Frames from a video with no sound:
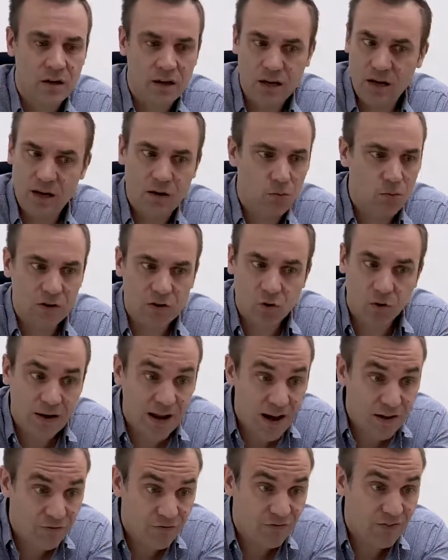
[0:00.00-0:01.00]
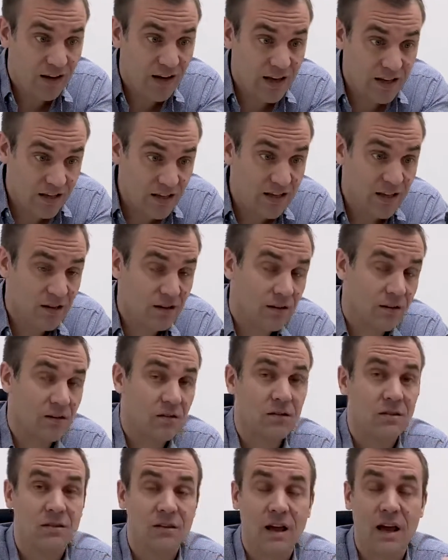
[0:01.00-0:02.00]
Here we don't have any
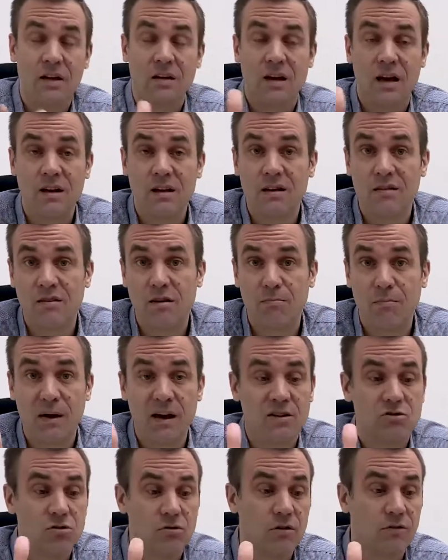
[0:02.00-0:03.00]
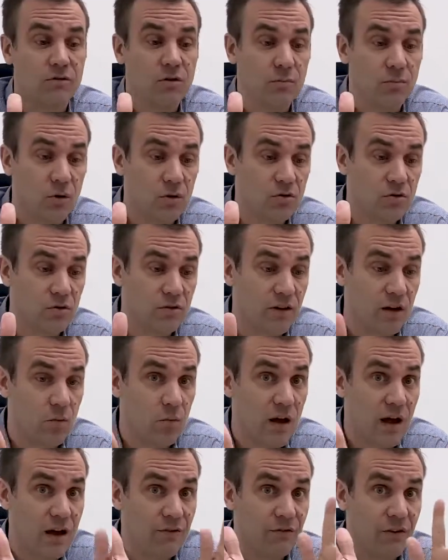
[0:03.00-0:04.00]
stain, any seepage. All of the bottles that we
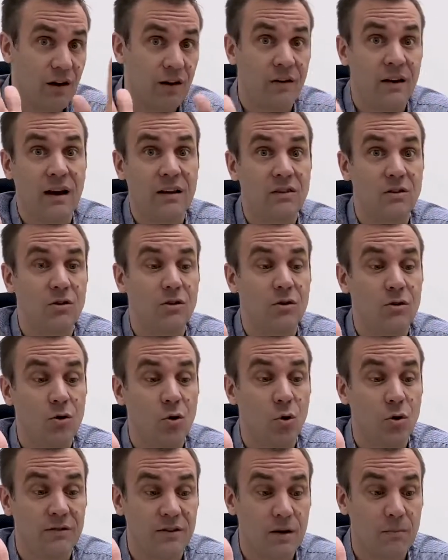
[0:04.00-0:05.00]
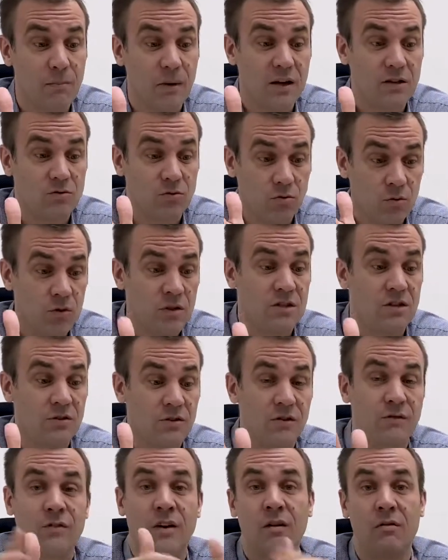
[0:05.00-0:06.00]
have had no seepage, which is
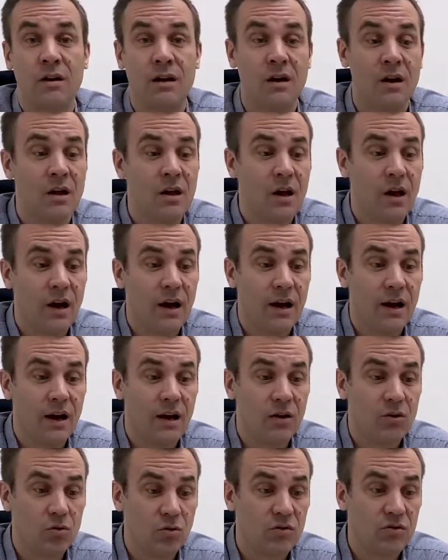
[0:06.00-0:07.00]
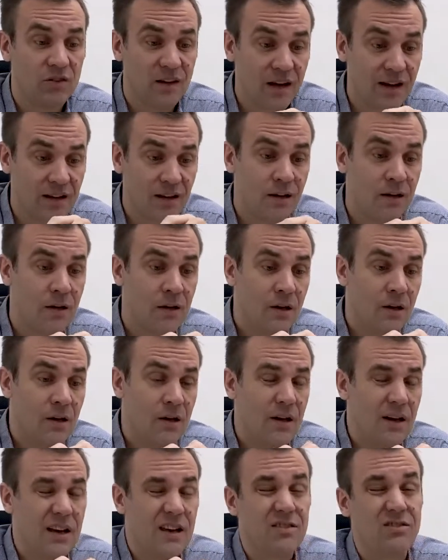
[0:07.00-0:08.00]
a very good sign.
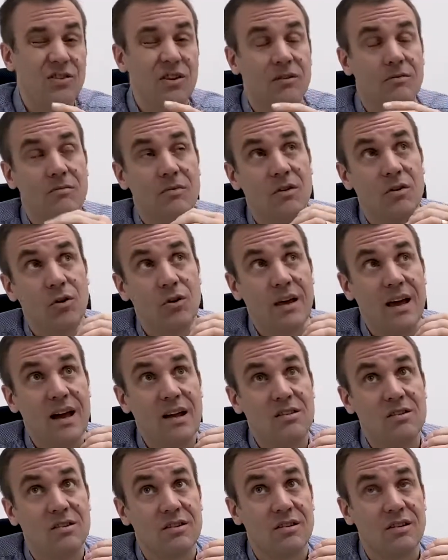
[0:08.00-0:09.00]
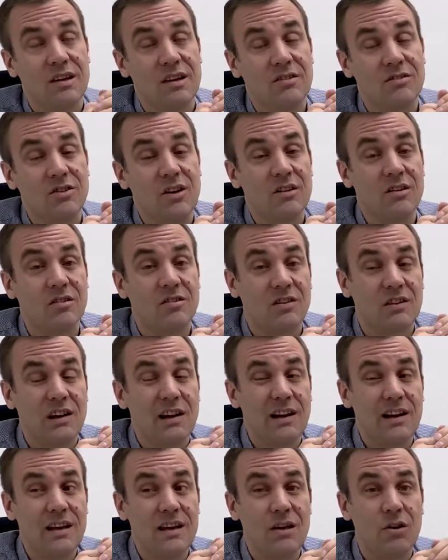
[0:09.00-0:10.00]
It's not
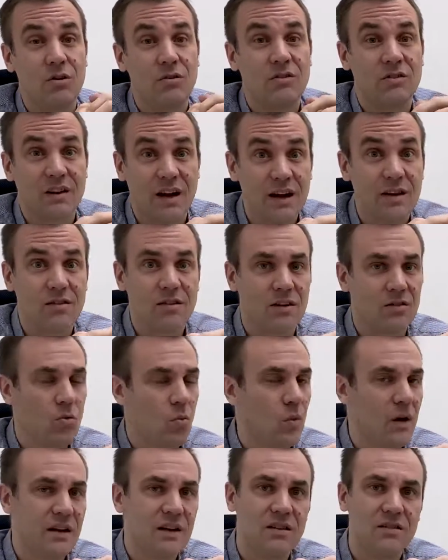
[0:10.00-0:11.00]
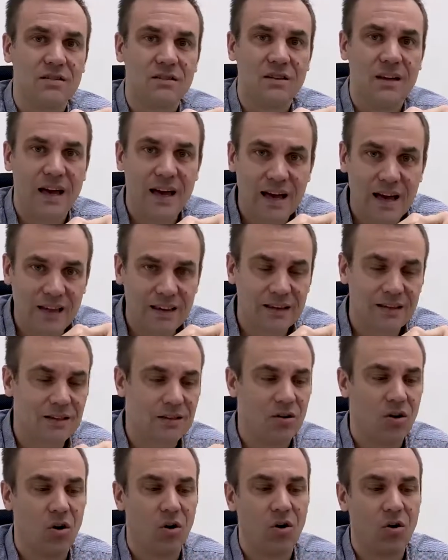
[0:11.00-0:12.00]
necessarily a sign that the wine is dead
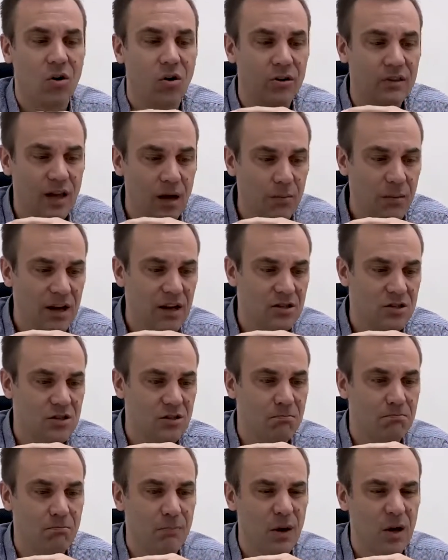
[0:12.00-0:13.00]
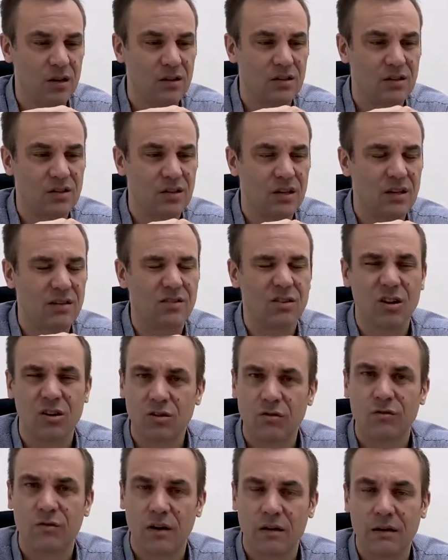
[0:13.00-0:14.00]
or damaged, but it's not a
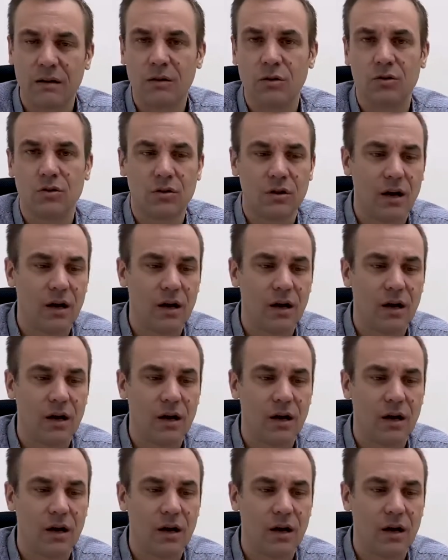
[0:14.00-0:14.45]
very good